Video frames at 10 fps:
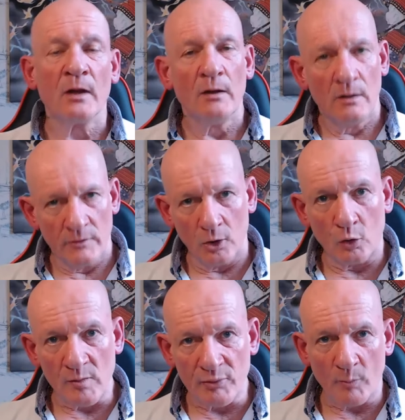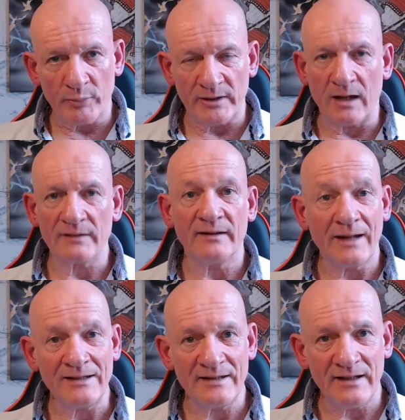the Law of Property Act
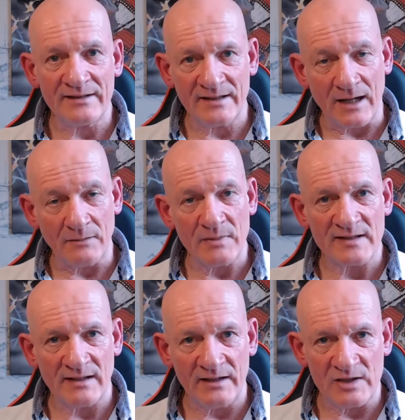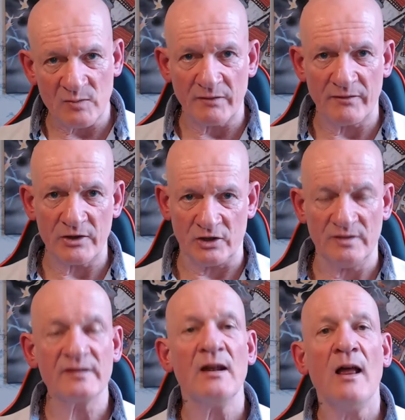1989 miscellaneous
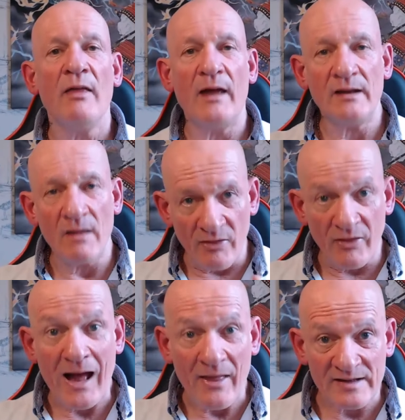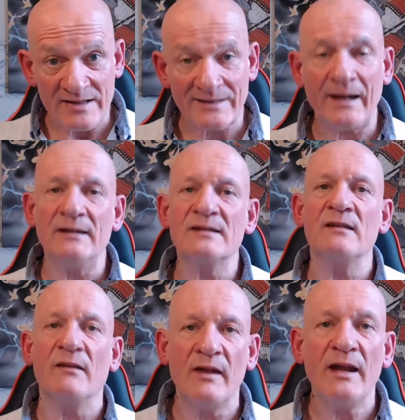provisions, then that states that
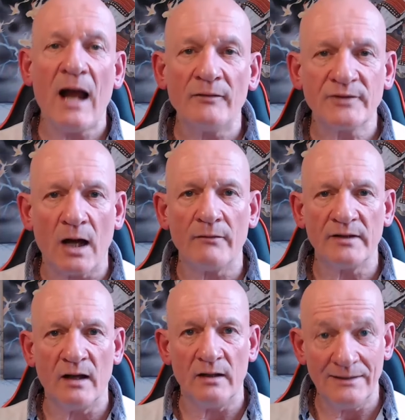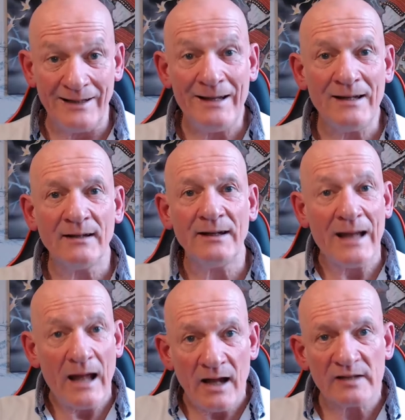they have to have a legally
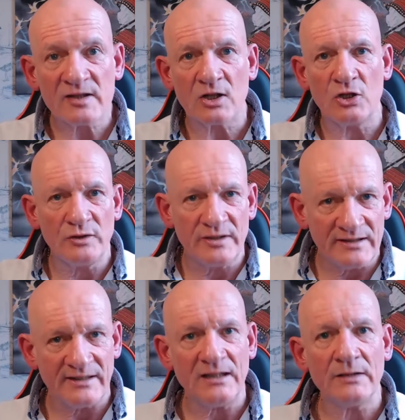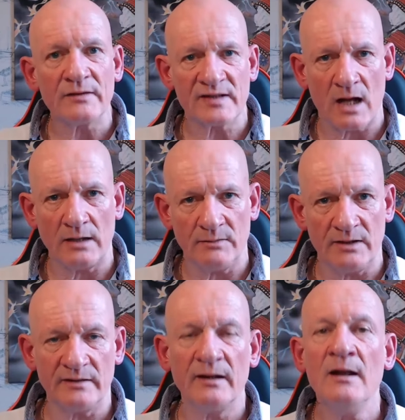executed deed of assignment,
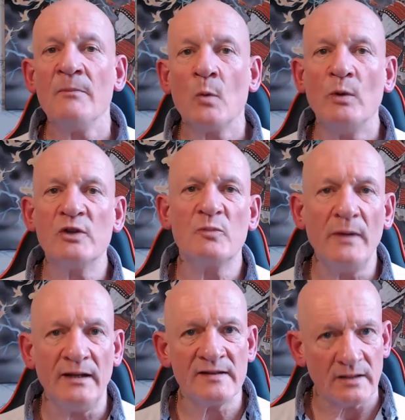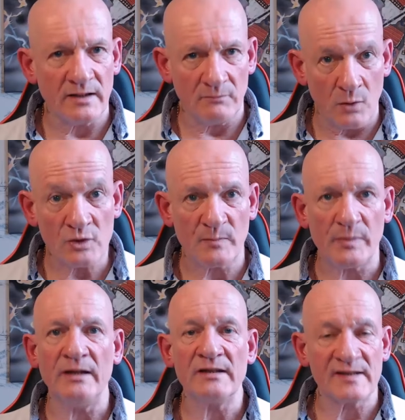which means that it must be
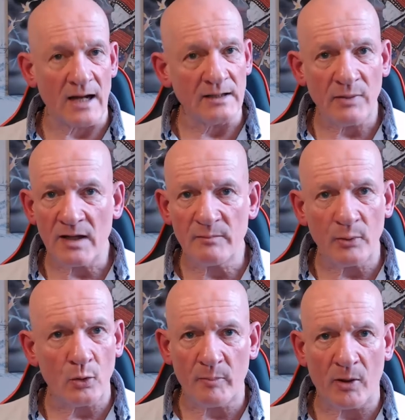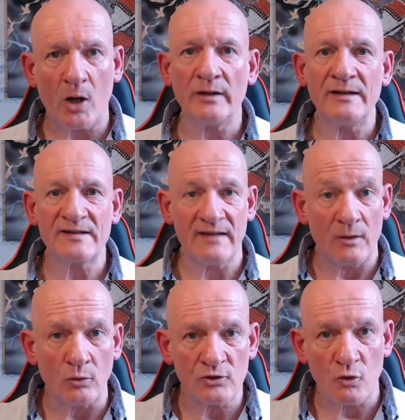signed by both parties, then
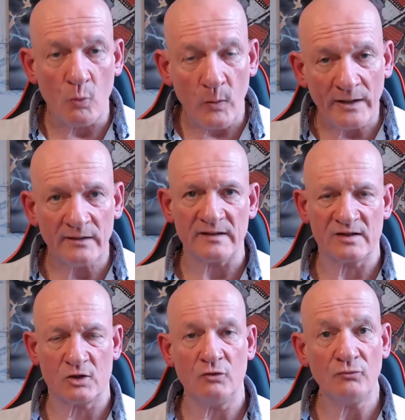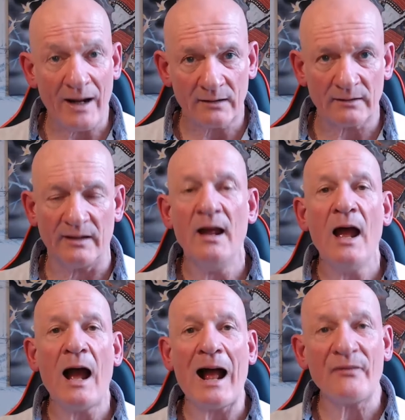also witnessed correctly
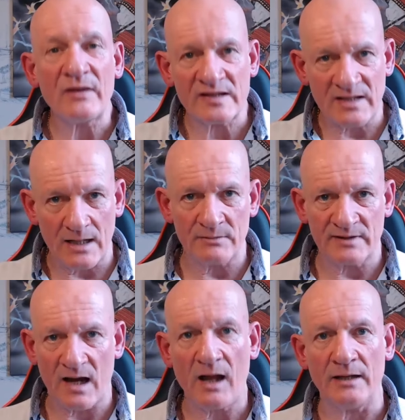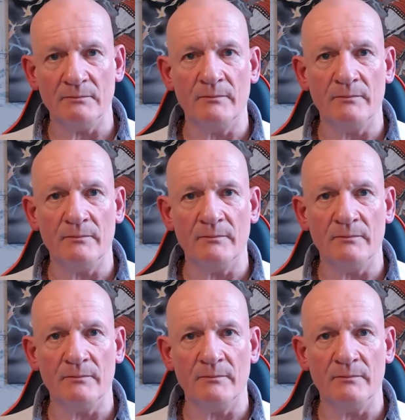at the same time.